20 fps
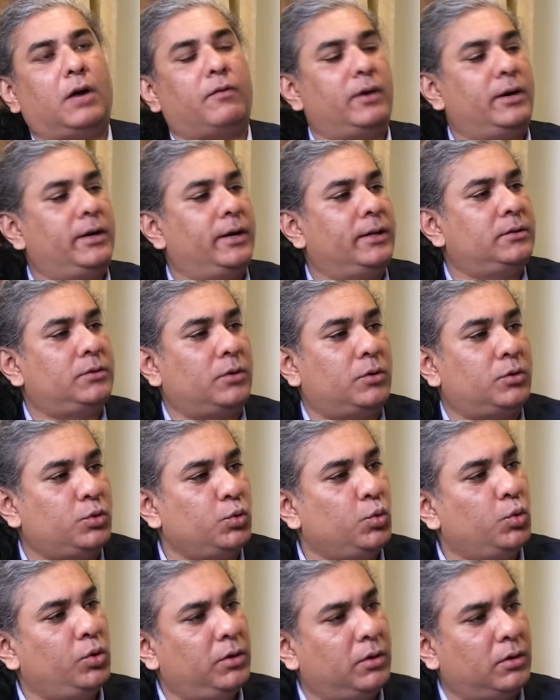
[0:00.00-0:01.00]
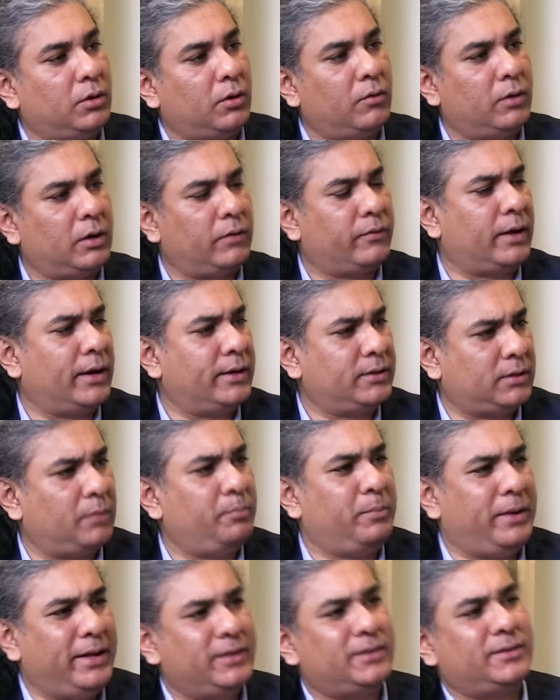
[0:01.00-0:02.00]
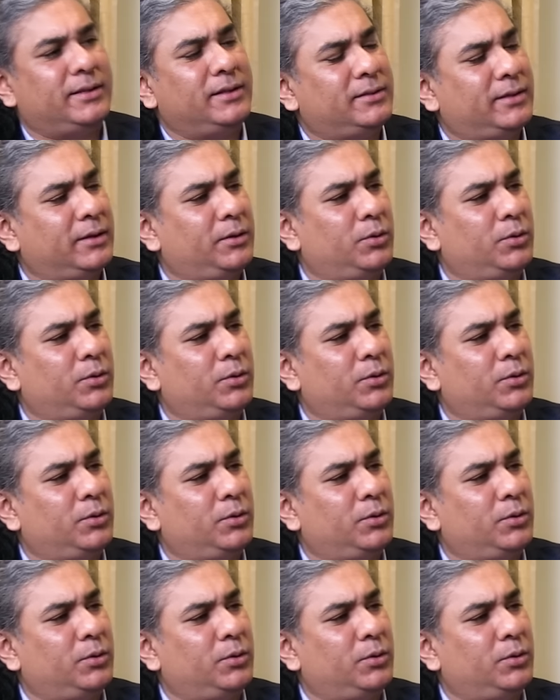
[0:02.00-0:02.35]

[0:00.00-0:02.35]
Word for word: governance or rule over Afghanistan been since